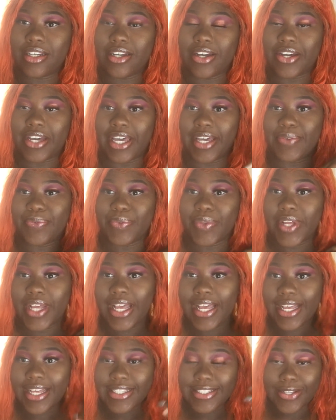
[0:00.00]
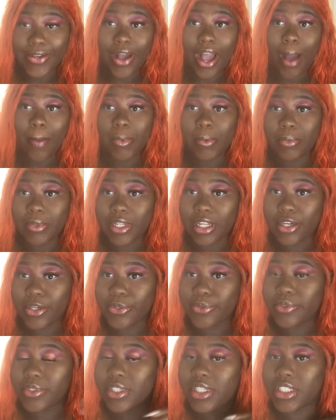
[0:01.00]
okay. So comment
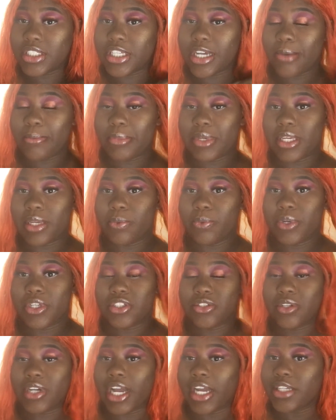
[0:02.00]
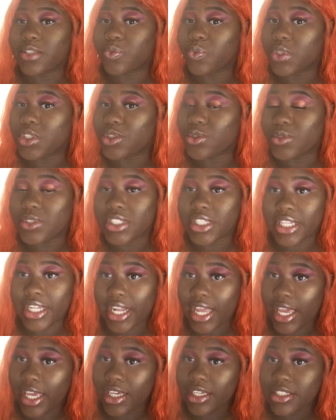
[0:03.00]
below, tell me what you guys want to see
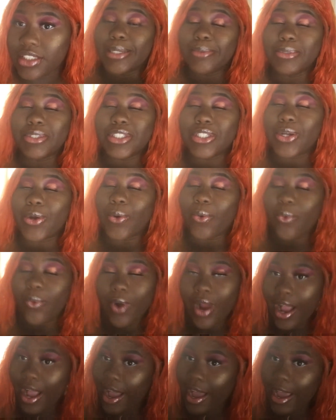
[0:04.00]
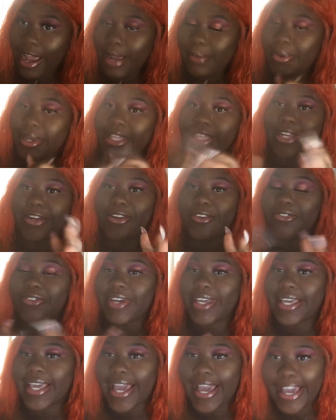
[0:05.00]
next. Subscribe, hit that
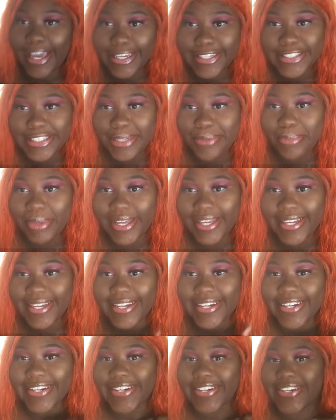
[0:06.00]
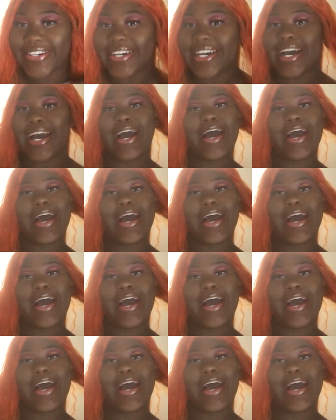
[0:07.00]
notification bell.